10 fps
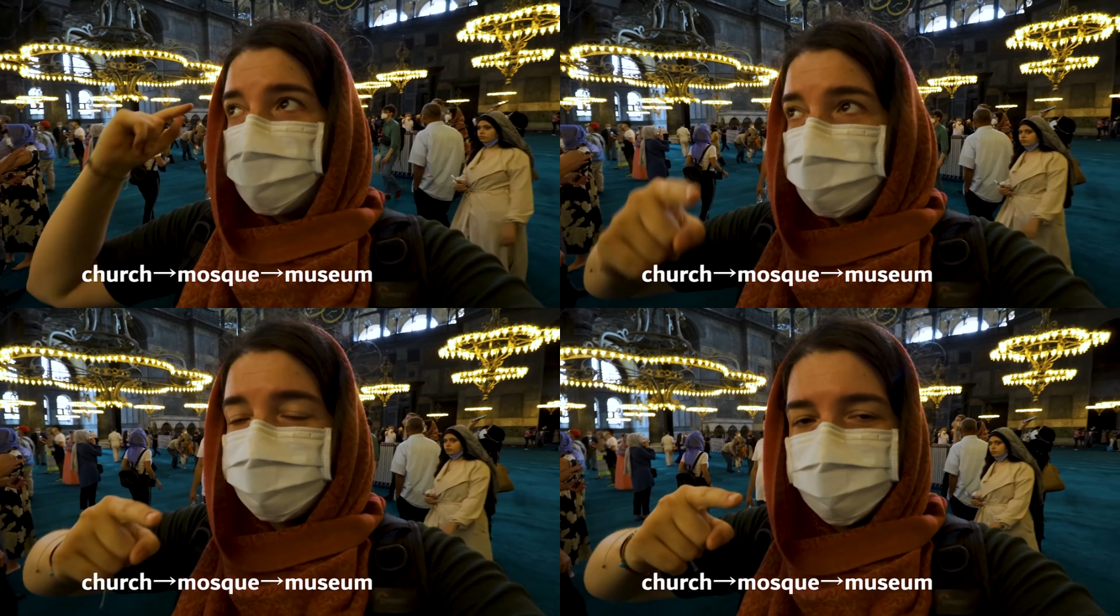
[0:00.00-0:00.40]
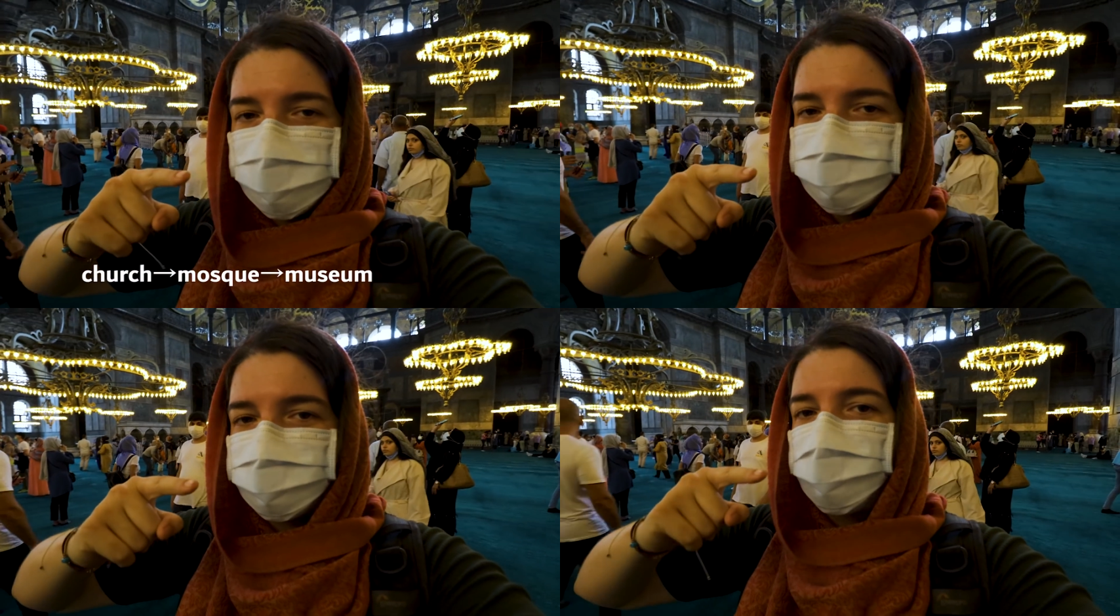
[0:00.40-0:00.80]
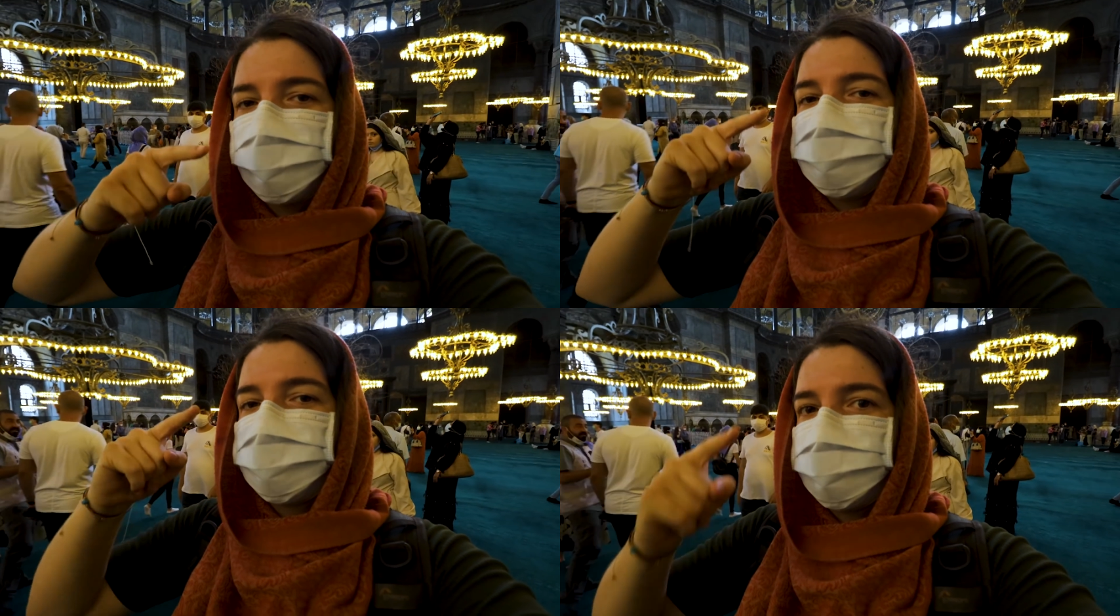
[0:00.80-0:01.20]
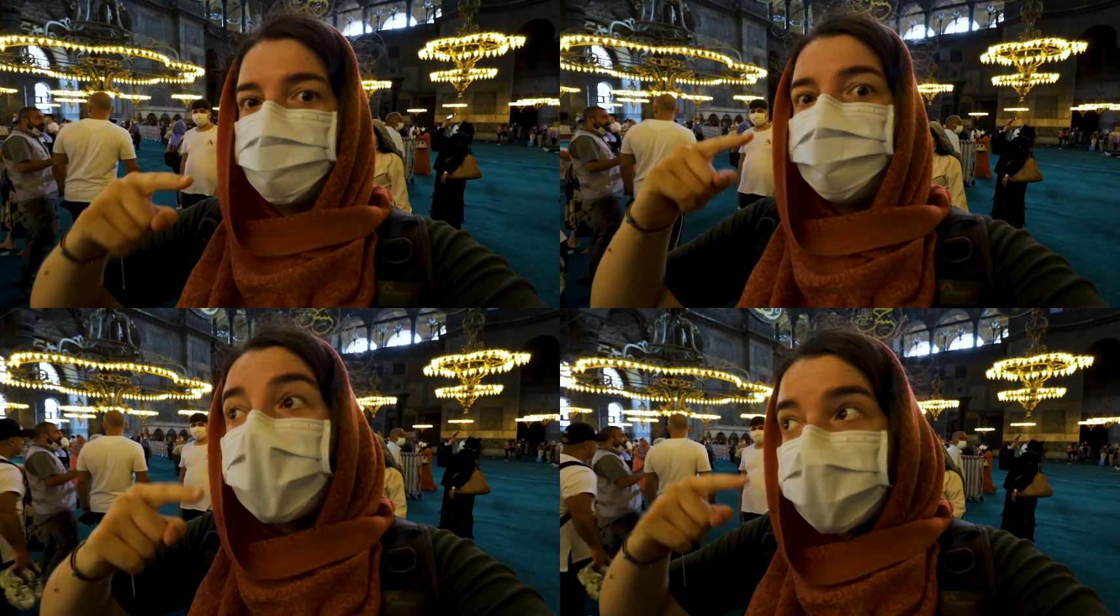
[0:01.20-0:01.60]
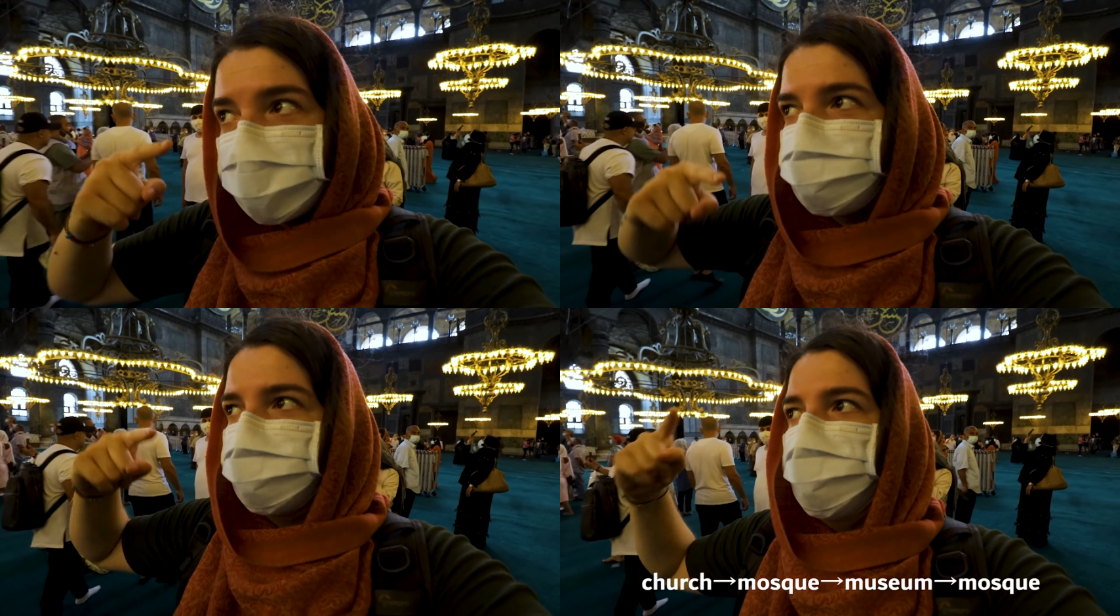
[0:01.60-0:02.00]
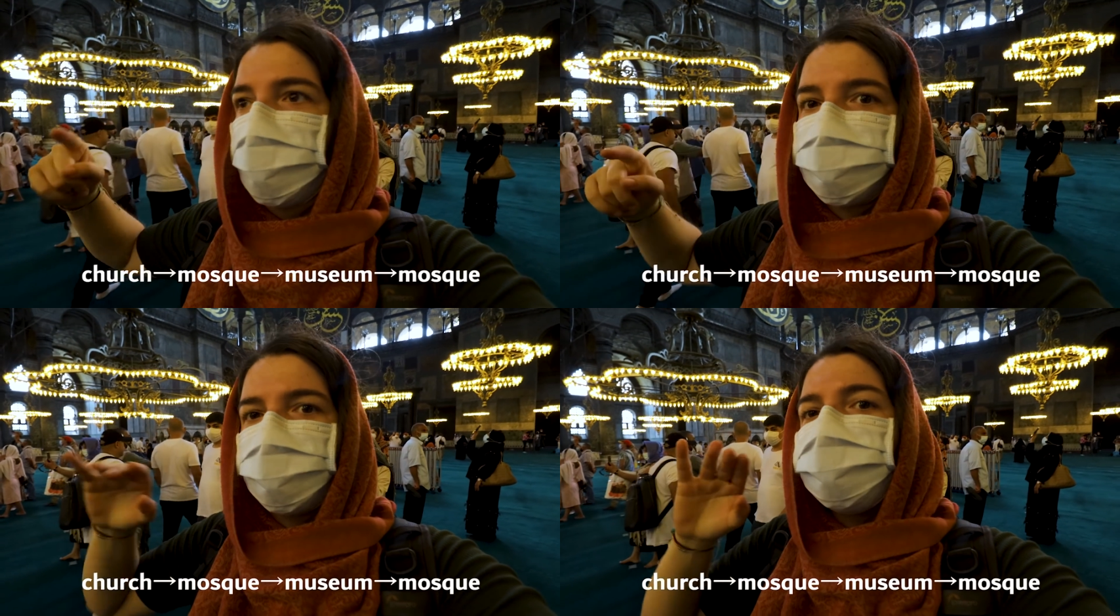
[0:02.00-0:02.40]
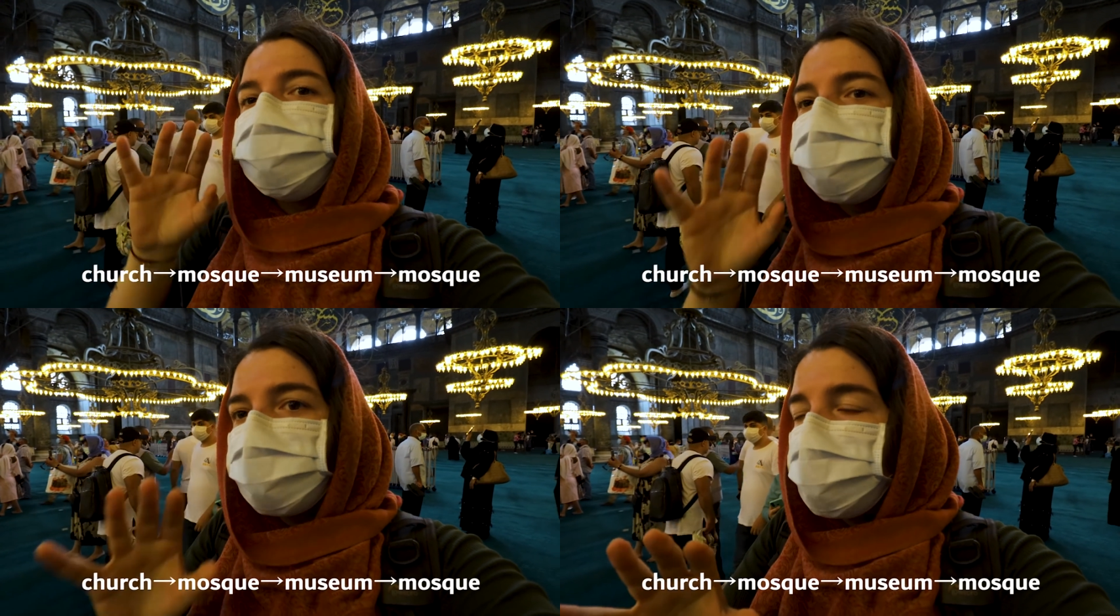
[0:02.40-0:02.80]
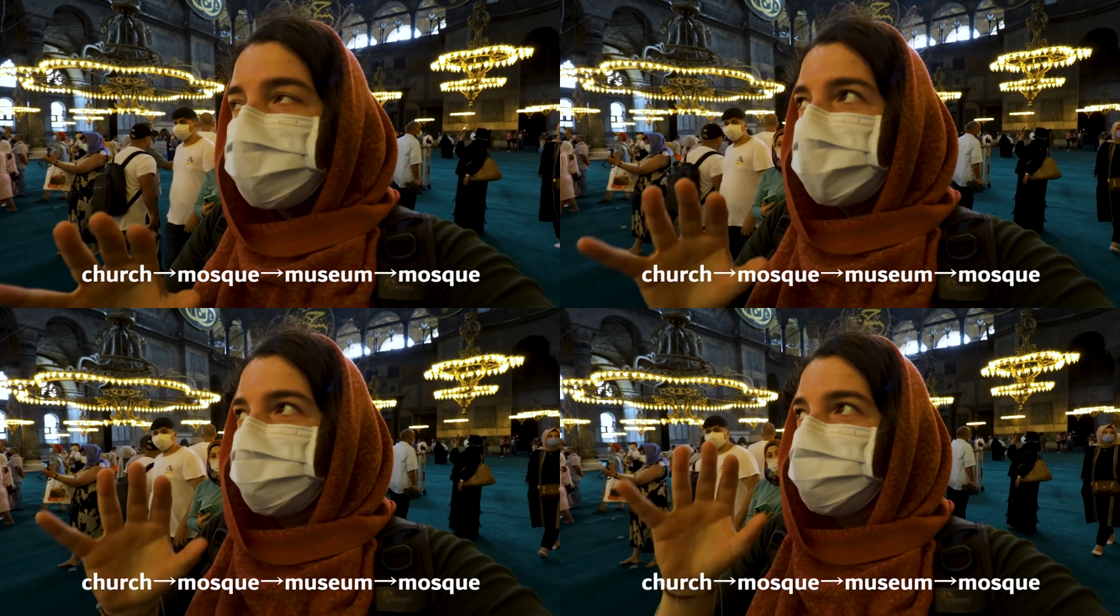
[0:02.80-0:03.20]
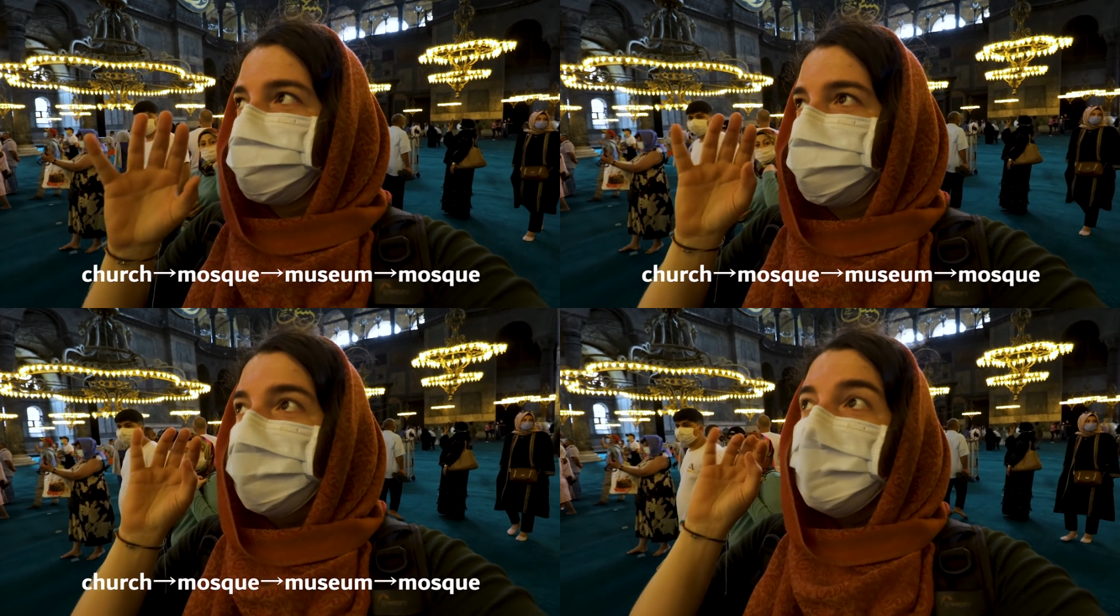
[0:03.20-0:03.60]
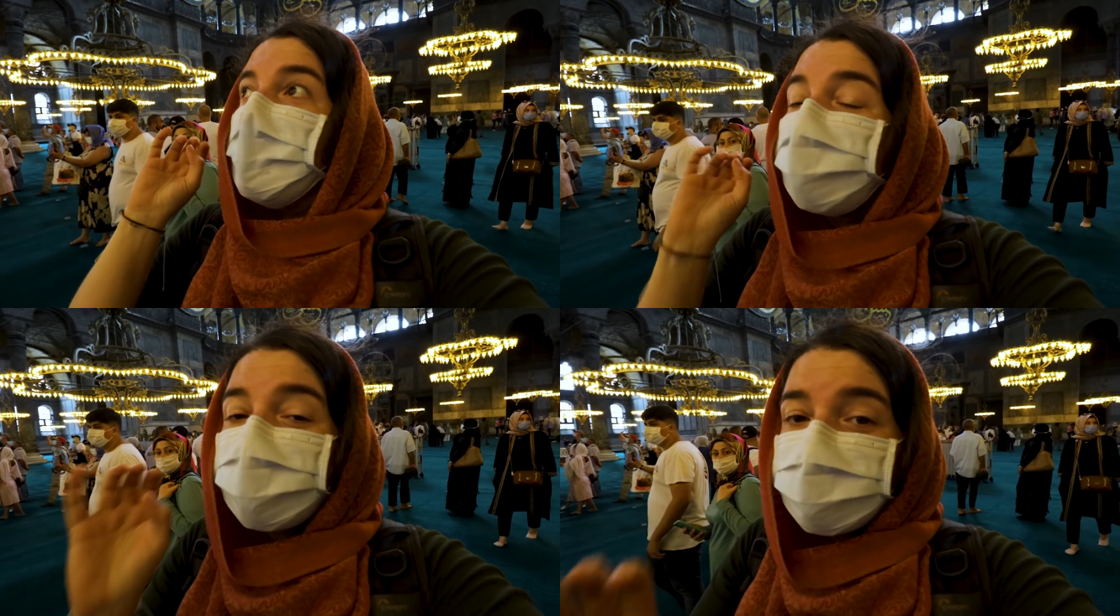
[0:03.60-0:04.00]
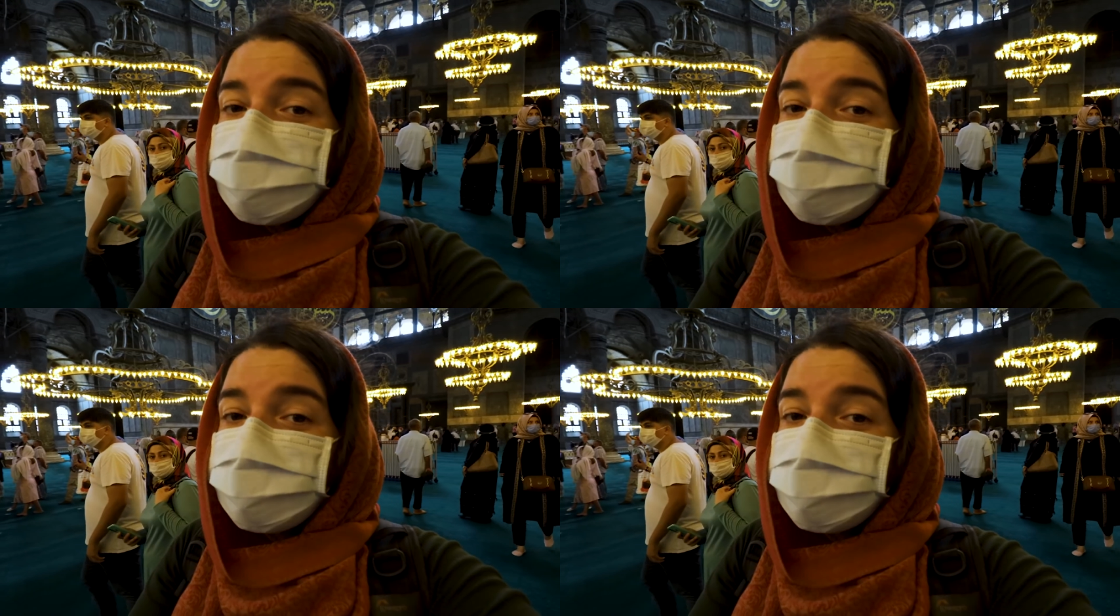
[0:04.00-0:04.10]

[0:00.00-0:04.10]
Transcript: And now a few years ago it was turned back into a mosque. So a bit of a complicated history, but it